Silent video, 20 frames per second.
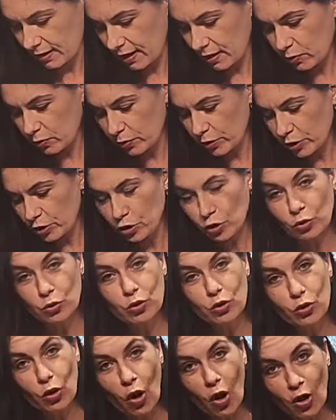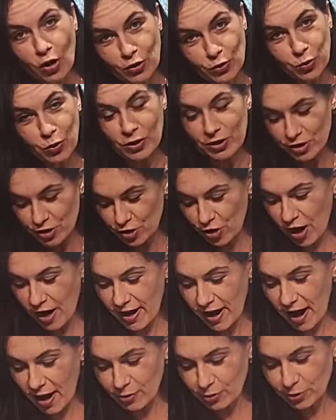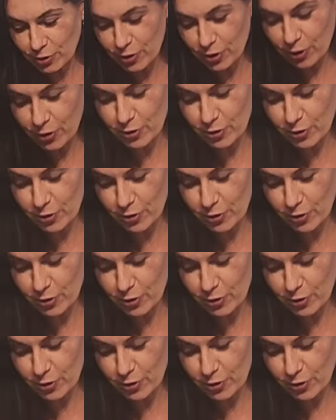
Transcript: and we do not want dry out